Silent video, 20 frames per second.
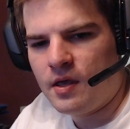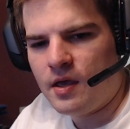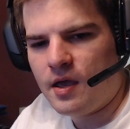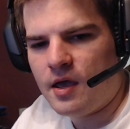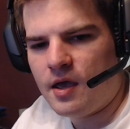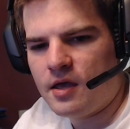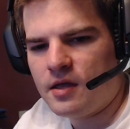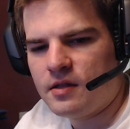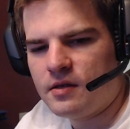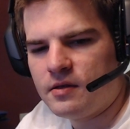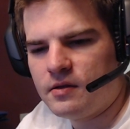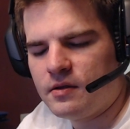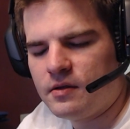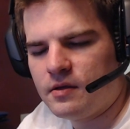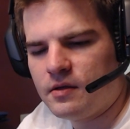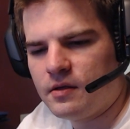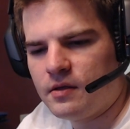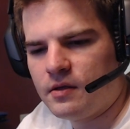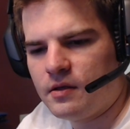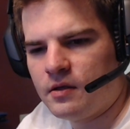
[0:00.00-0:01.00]
And
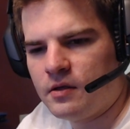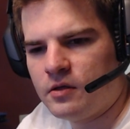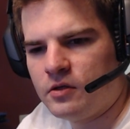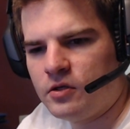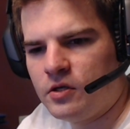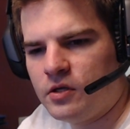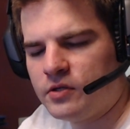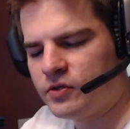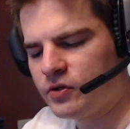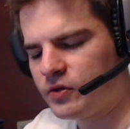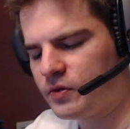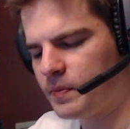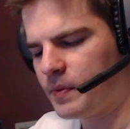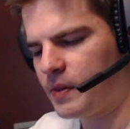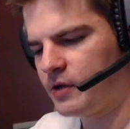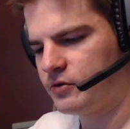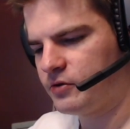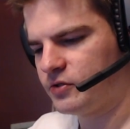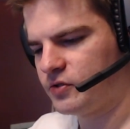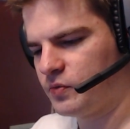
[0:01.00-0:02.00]
it took
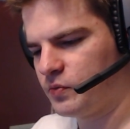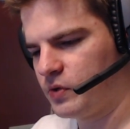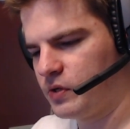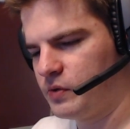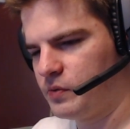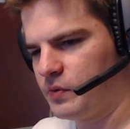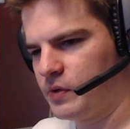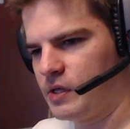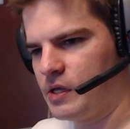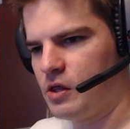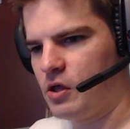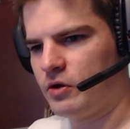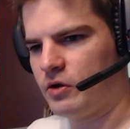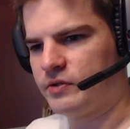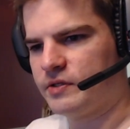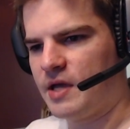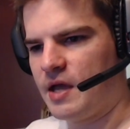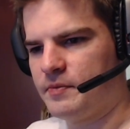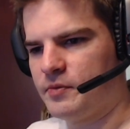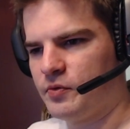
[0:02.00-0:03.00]
players a really long
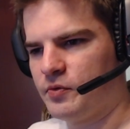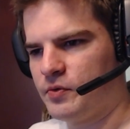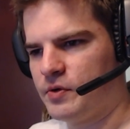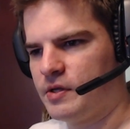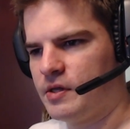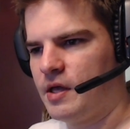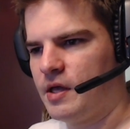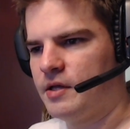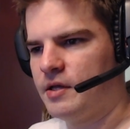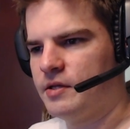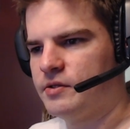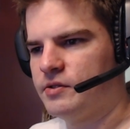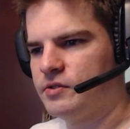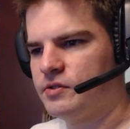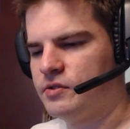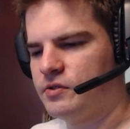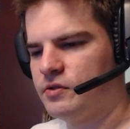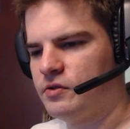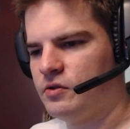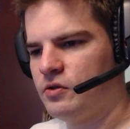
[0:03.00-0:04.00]
time to realize,
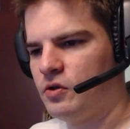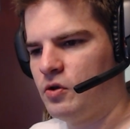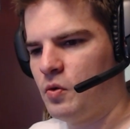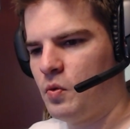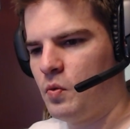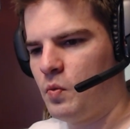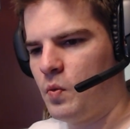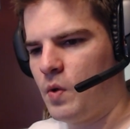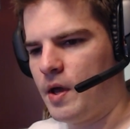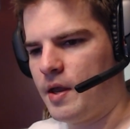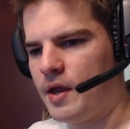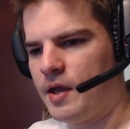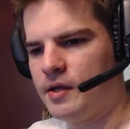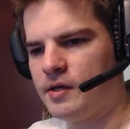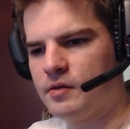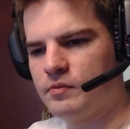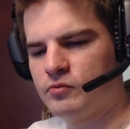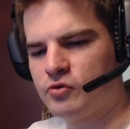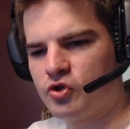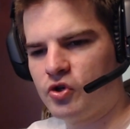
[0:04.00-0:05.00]
what
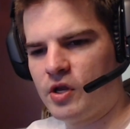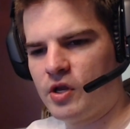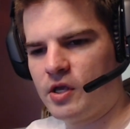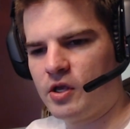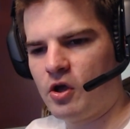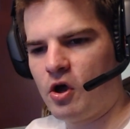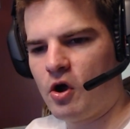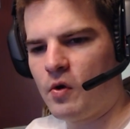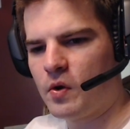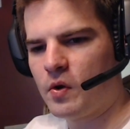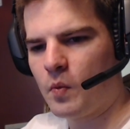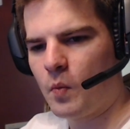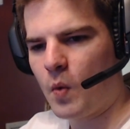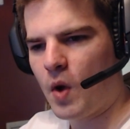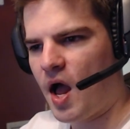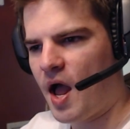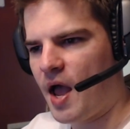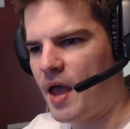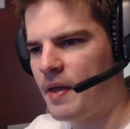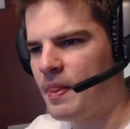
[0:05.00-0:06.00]
items should I go and
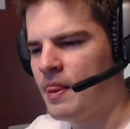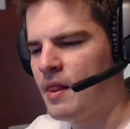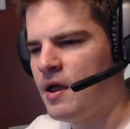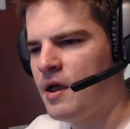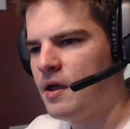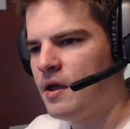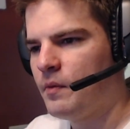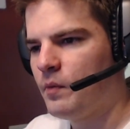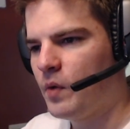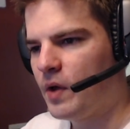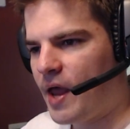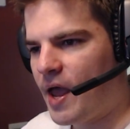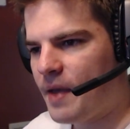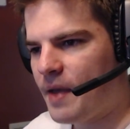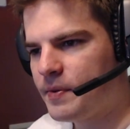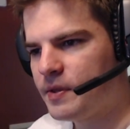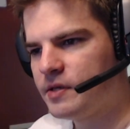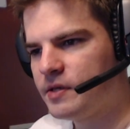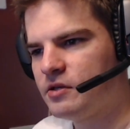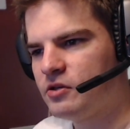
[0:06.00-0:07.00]
why. And what
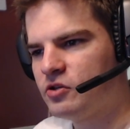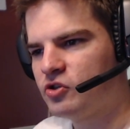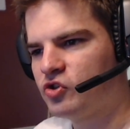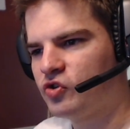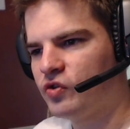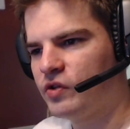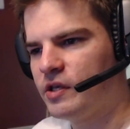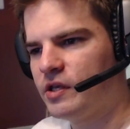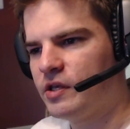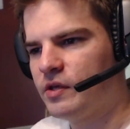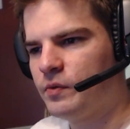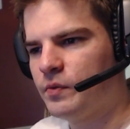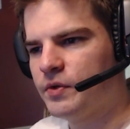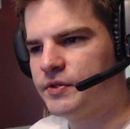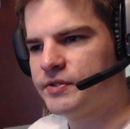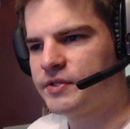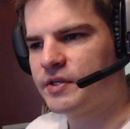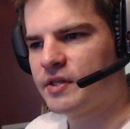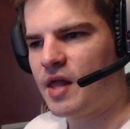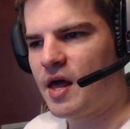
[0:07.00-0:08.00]
happened initially
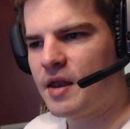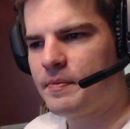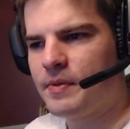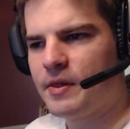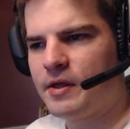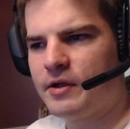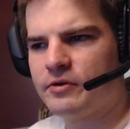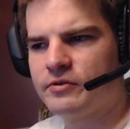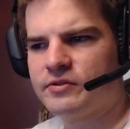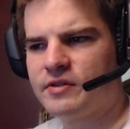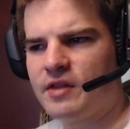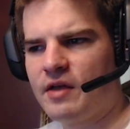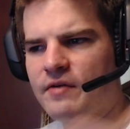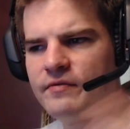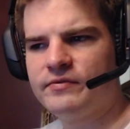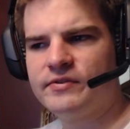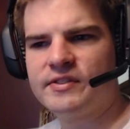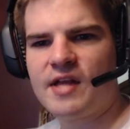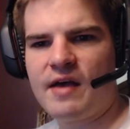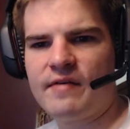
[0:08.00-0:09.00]
was a lot of players loved
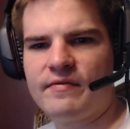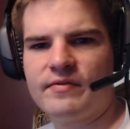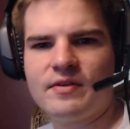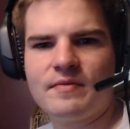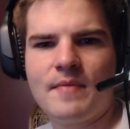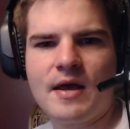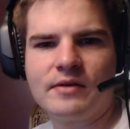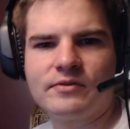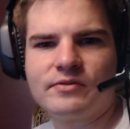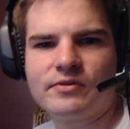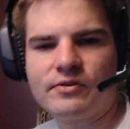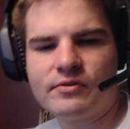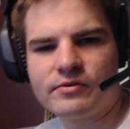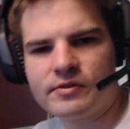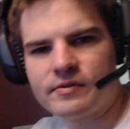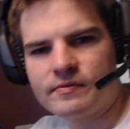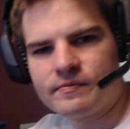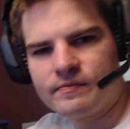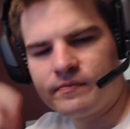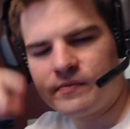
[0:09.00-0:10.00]
Staff of the
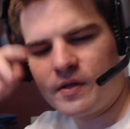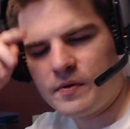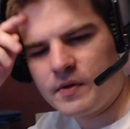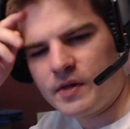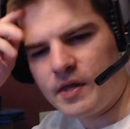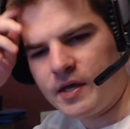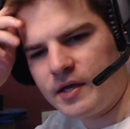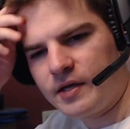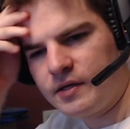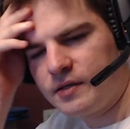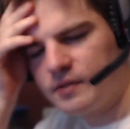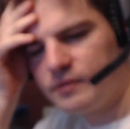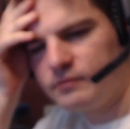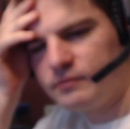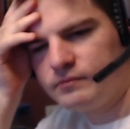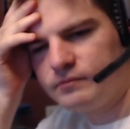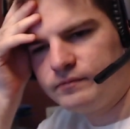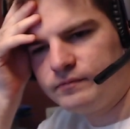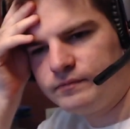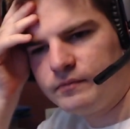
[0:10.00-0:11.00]
Masters. They were like,
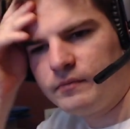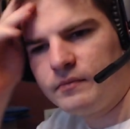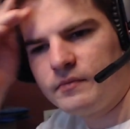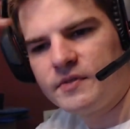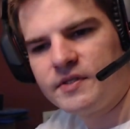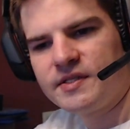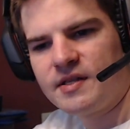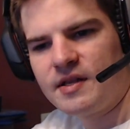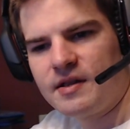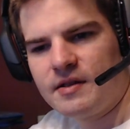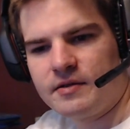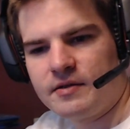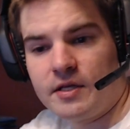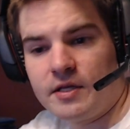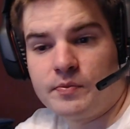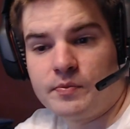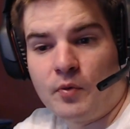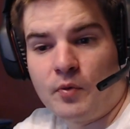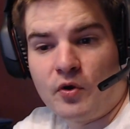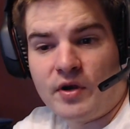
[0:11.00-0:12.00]
it does
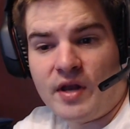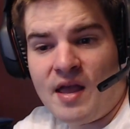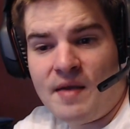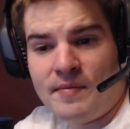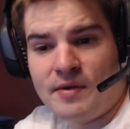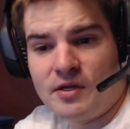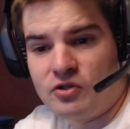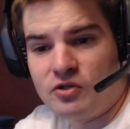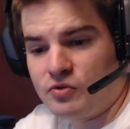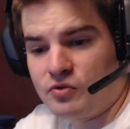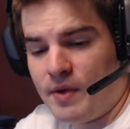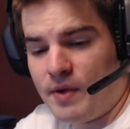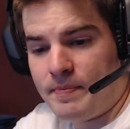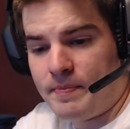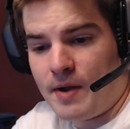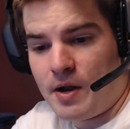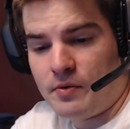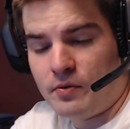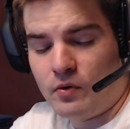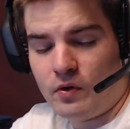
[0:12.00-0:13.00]
more damage. My
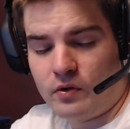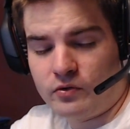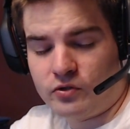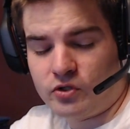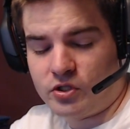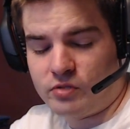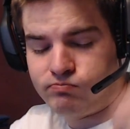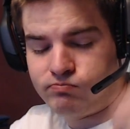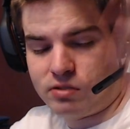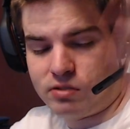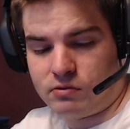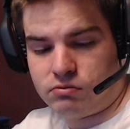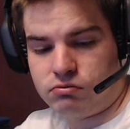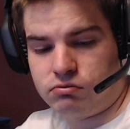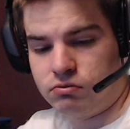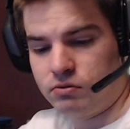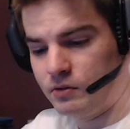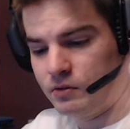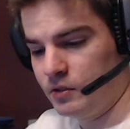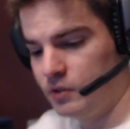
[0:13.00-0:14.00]
Pyro all just,
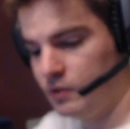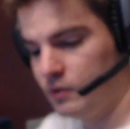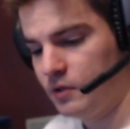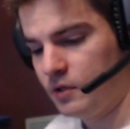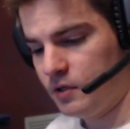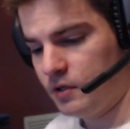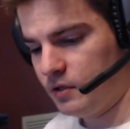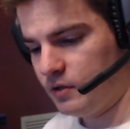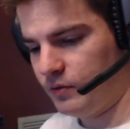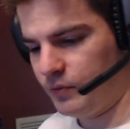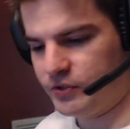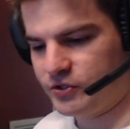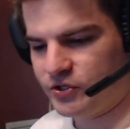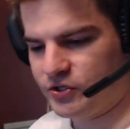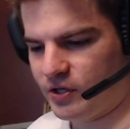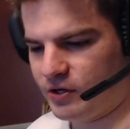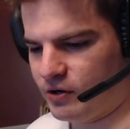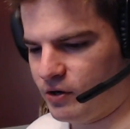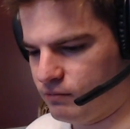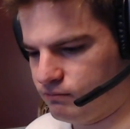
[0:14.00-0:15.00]
Witch
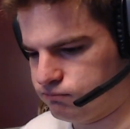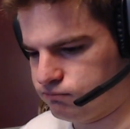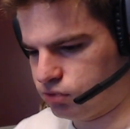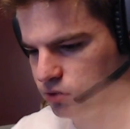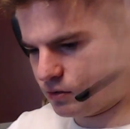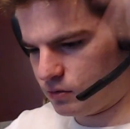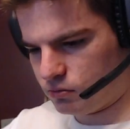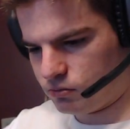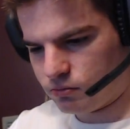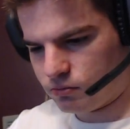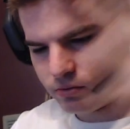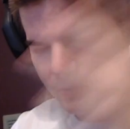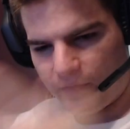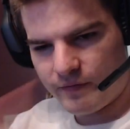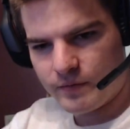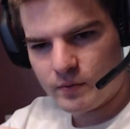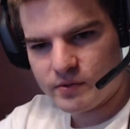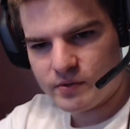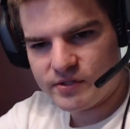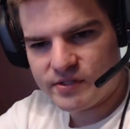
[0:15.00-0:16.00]
Slayer all,
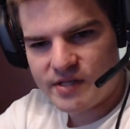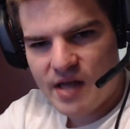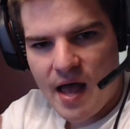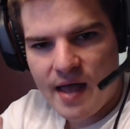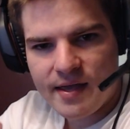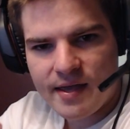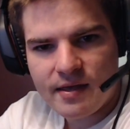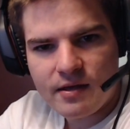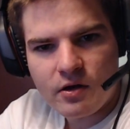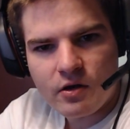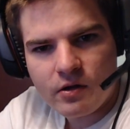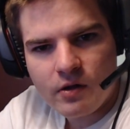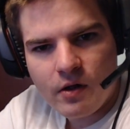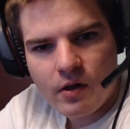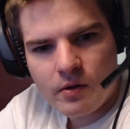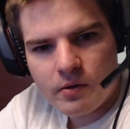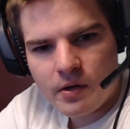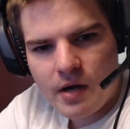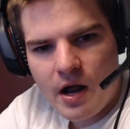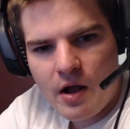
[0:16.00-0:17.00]
everyone's dying all
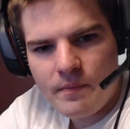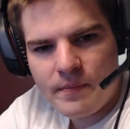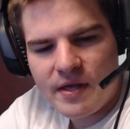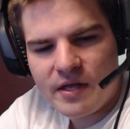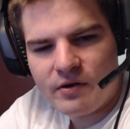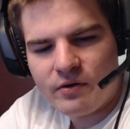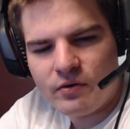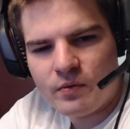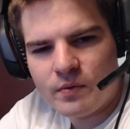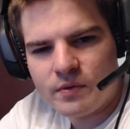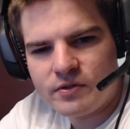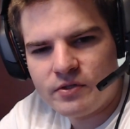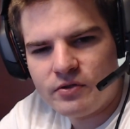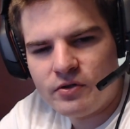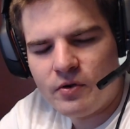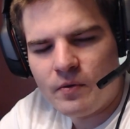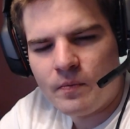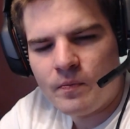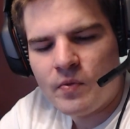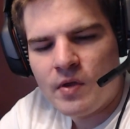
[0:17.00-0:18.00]
around me. I don't know what to do.